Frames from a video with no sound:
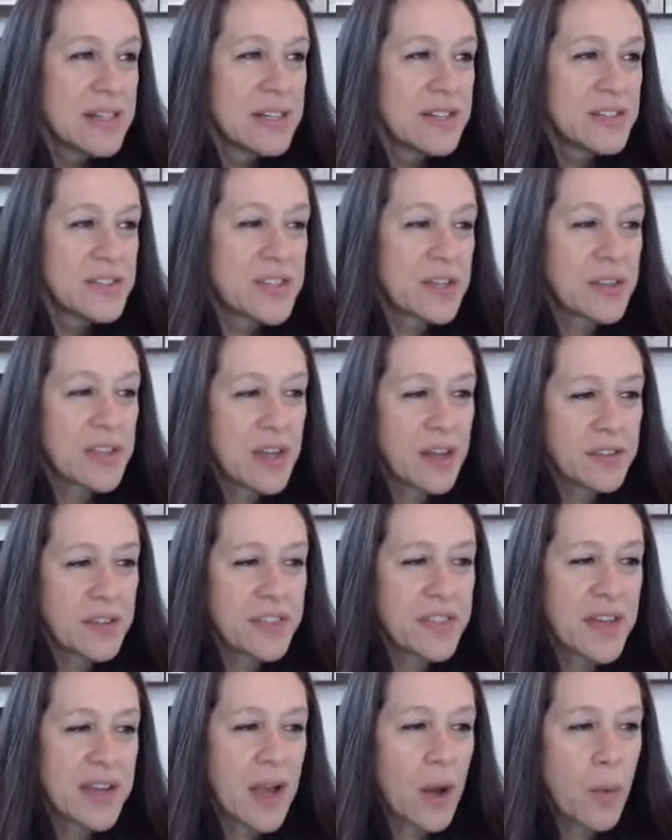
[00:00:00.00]
So the other
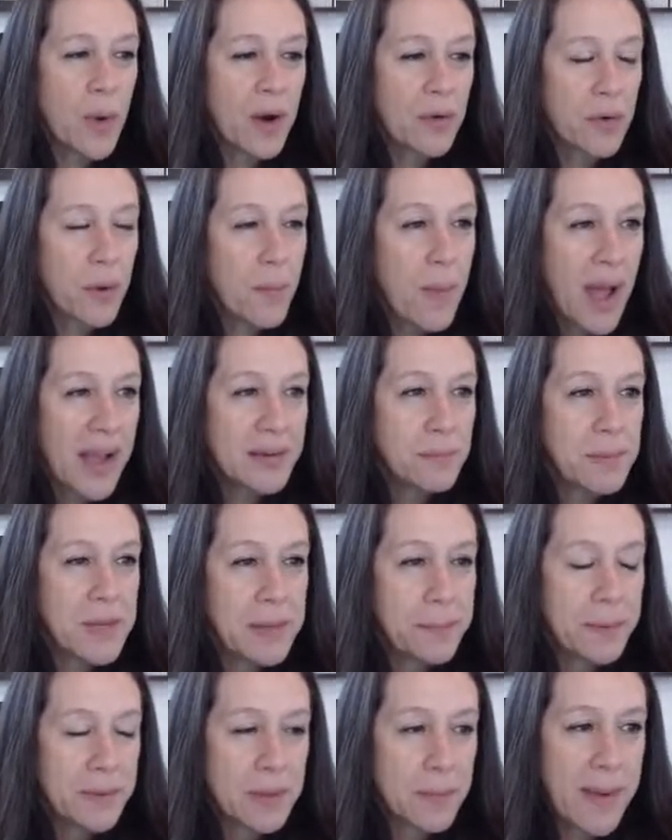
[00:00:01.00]
thing I want to remind
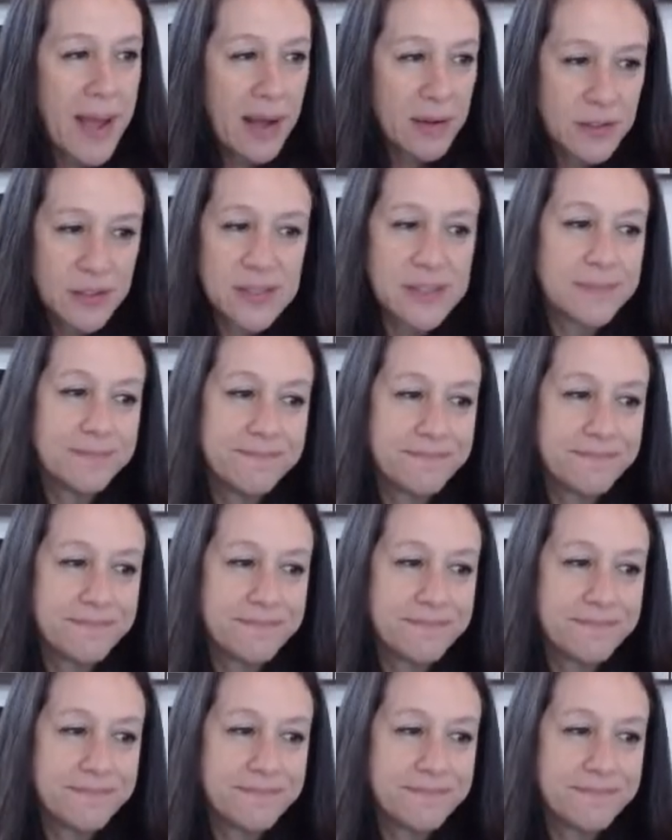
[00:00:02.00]
people about,